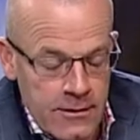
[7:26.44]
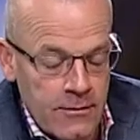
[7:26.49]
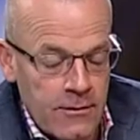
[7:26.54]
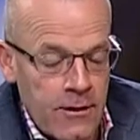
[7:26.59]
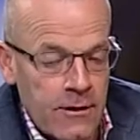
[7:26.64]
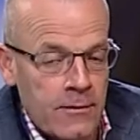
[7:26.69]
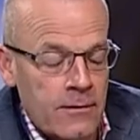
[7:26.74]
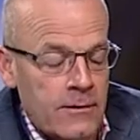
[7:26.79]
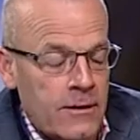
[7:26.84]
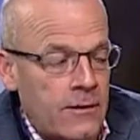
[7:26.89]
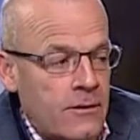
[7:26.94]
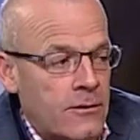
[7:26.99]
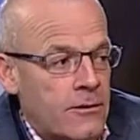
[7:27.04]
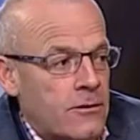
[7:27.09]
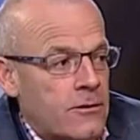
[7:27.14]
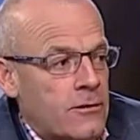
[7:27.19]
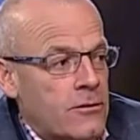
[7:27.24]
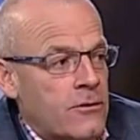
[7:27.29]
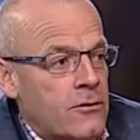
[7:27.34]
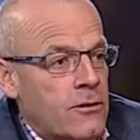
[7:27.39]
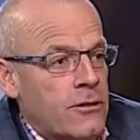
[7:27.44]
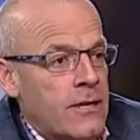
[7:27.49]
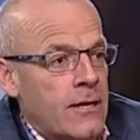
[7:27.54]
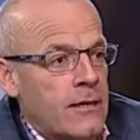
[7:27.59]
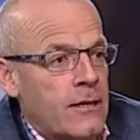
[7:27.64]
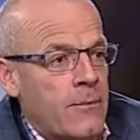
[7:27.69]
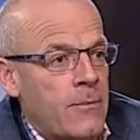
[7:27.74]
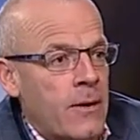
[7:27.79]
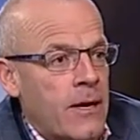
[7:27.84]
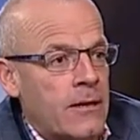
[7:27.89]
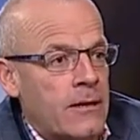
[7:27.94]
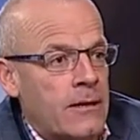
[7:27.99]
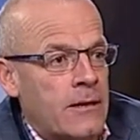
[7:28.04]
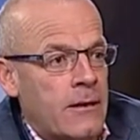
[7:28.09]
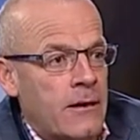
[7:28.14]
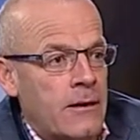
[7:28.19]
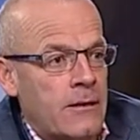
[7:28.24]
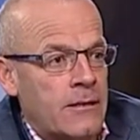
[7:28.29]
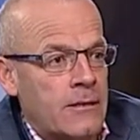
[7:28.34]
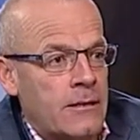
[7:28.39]
No, I should take that back.
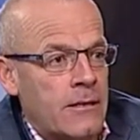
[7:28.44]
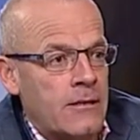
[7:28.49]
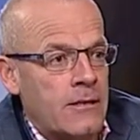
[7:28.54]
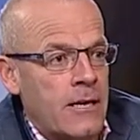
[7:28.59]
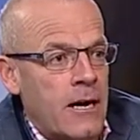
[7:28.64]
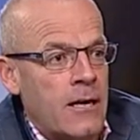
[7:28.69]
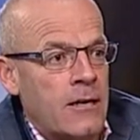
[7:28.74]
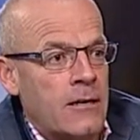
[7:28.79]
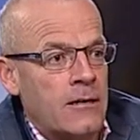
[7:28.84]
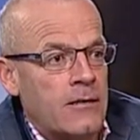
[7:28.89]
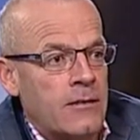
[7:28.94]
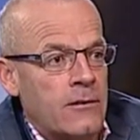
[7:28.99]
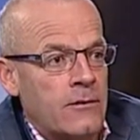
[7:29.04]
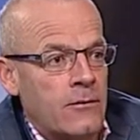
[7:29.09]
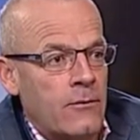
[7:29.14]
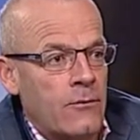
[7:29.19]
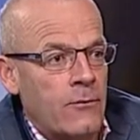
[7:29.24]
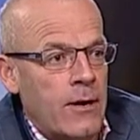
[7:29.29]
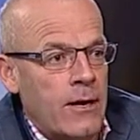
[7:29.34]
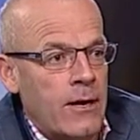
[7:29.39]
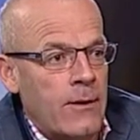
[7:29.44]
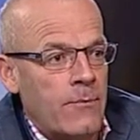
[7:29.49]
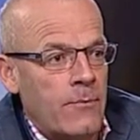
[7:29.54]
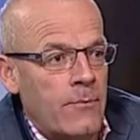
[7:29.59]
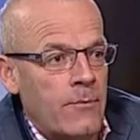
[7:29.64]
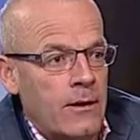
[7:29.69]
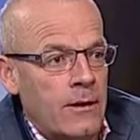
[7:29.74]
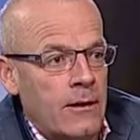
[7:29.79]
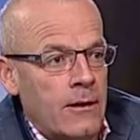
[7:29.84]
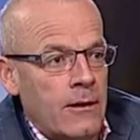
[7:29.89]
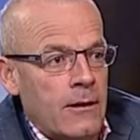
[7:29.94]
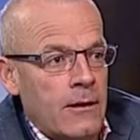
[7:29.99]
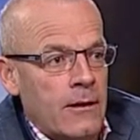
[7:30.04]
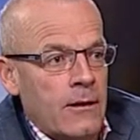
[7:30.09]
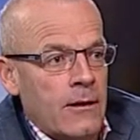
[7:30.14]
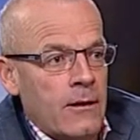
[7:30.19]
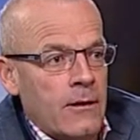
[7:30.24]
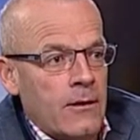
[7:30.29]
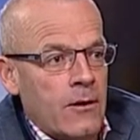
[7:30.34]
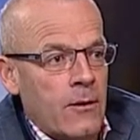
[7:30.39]
They're starting to
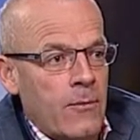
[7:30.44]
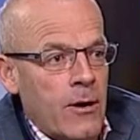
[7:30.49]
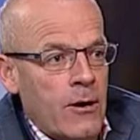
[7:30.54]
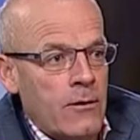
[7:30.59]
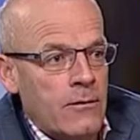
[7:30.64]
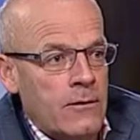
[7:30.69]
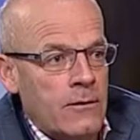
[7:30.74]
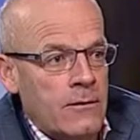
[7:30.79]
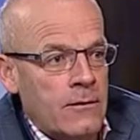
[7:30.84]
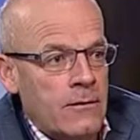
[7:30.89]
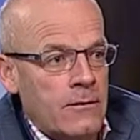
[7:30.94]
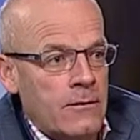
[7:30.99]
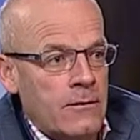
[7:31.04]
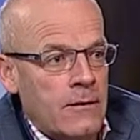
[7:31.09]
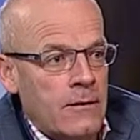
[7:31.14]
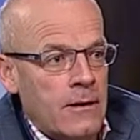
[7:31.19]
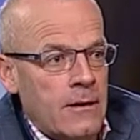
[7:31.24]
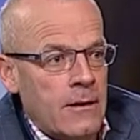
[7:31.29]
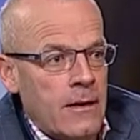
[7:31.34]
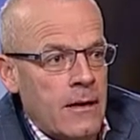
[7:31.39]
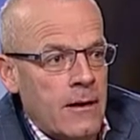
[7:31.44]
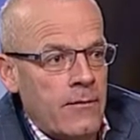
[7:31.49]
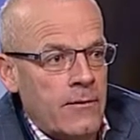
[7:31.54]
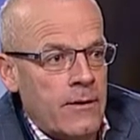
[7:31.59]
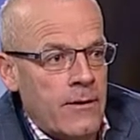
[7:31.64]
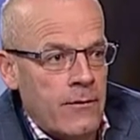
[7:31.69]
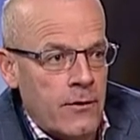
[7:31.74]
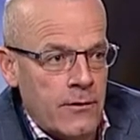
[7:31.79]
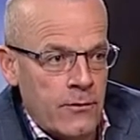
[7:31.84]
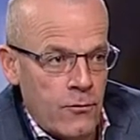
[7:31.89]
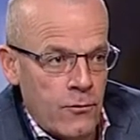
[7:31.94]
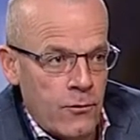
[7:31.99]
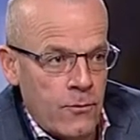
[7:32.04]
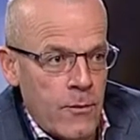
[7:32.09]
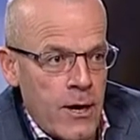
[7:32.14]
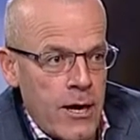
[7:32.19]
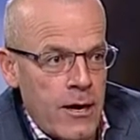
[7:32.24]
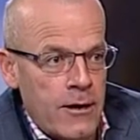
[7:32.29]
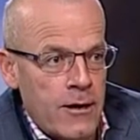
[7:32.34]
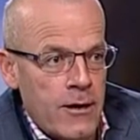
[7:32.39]
come out and they've got their own
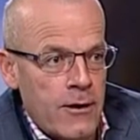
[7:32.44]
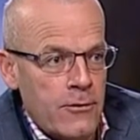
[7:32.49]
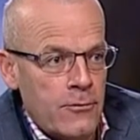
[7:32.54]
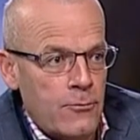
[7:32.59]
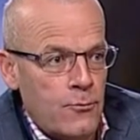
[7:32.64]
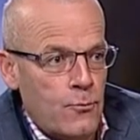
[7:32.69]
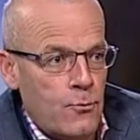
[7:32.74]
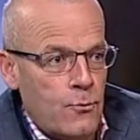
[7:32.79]
mare now.